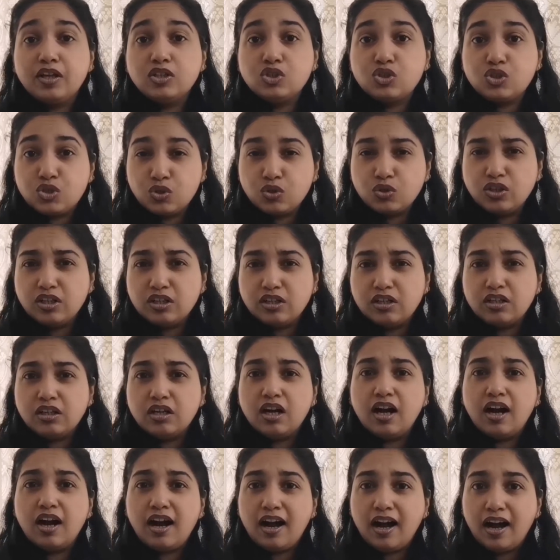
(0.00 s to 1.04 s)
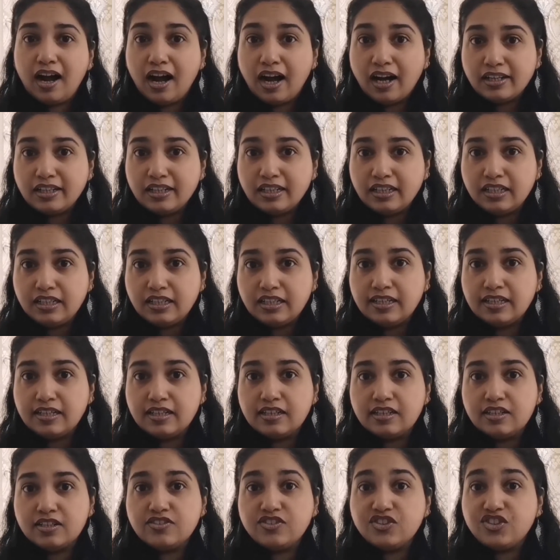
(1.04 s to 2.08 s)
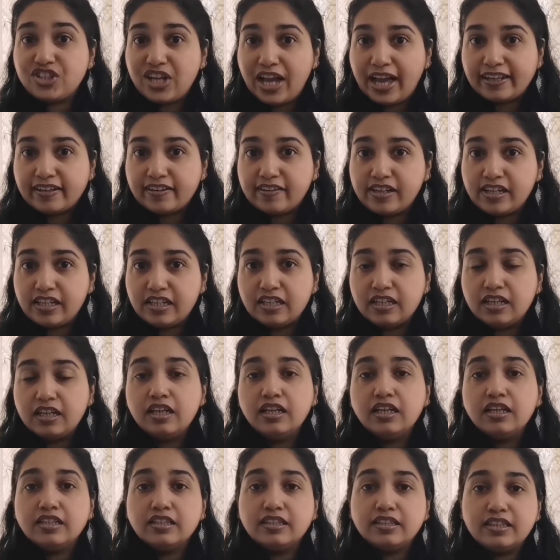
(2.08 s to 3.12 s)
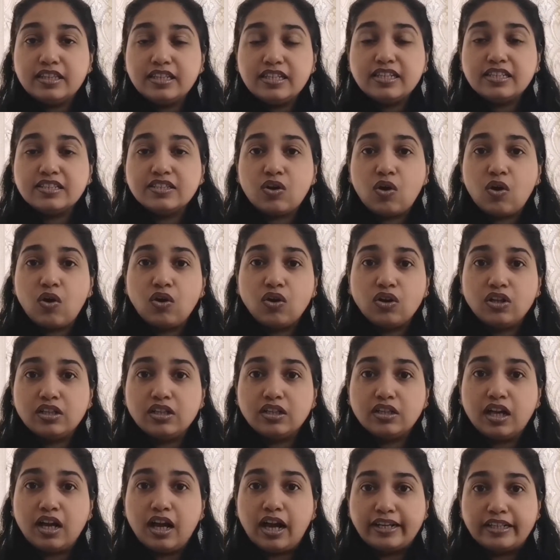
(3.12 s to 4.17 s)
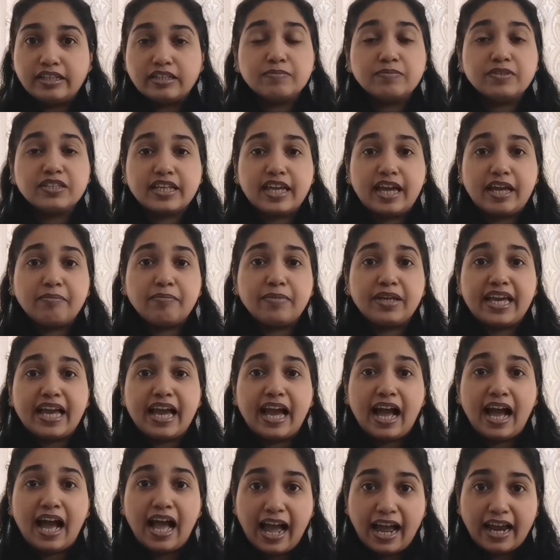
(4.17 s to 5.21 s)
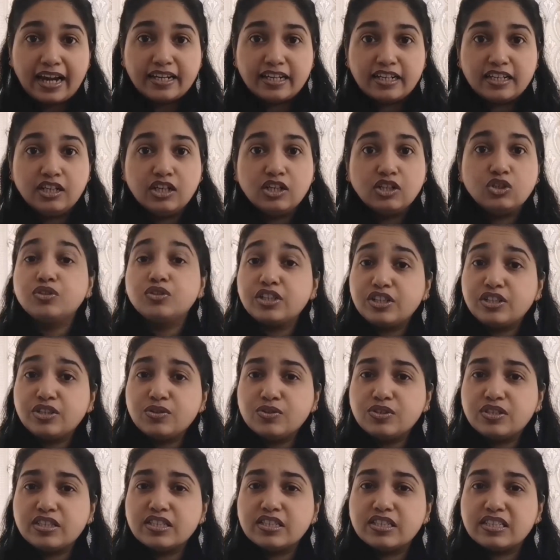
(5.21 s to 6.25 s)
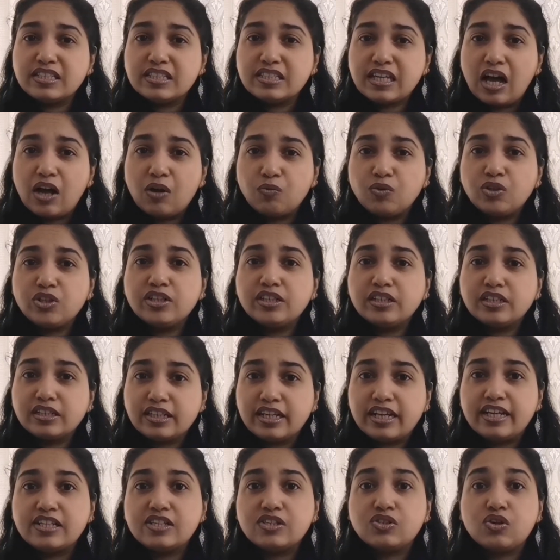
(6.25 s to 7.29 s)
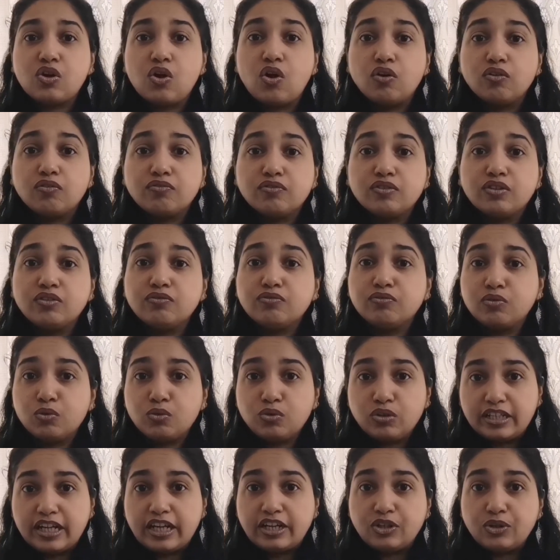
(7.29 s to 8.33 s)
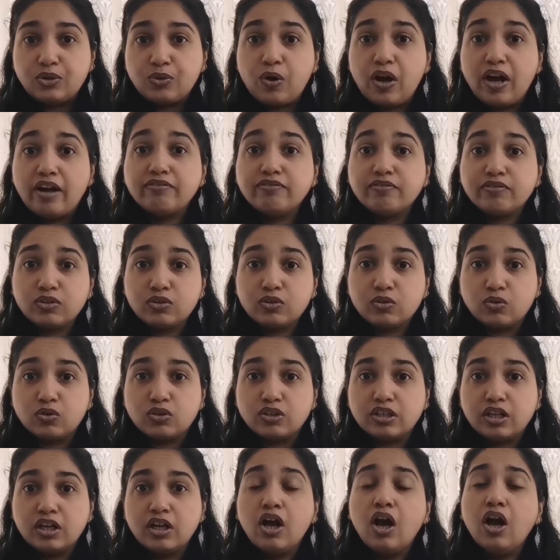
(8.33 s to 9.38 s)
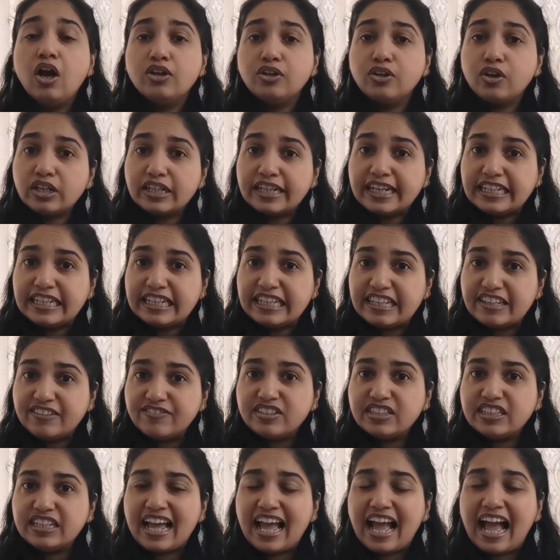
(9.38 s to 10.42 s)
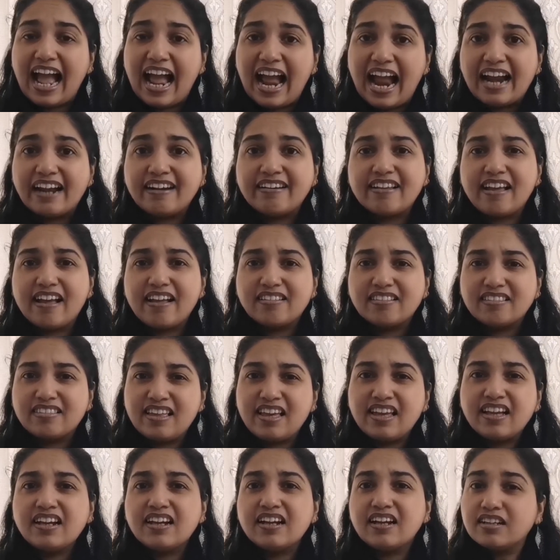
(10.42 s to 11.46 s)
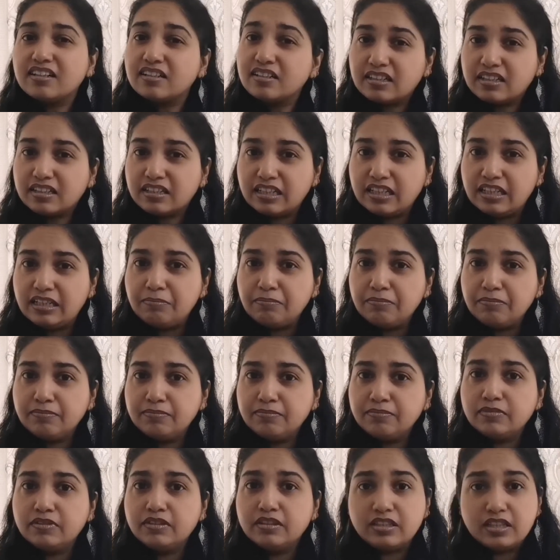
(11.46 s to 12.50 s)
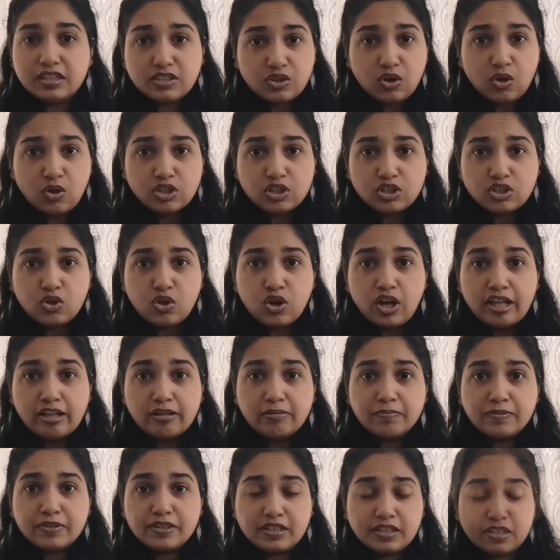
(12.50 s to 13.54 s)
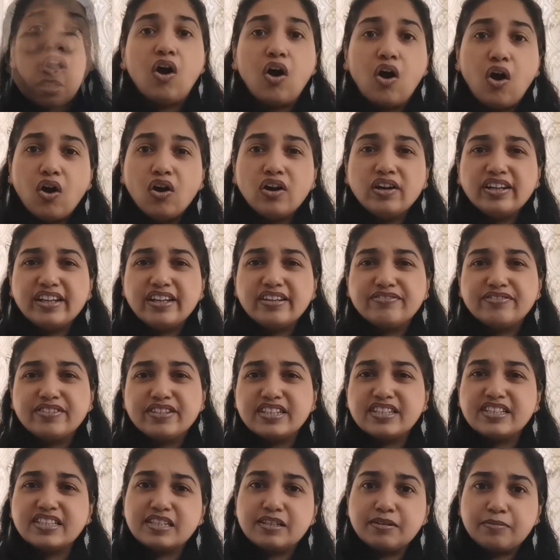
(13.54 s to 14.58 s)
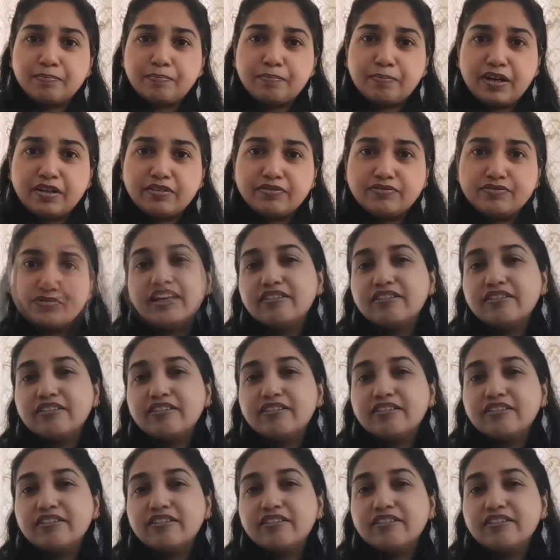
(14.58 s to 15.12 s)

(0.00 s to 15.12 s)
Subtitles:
sugar, honey, jaggery, these all items can be added to reduce the sour taste of the food that you have cooked. You all can even add thick cream. This also helps. Or if it is a puff,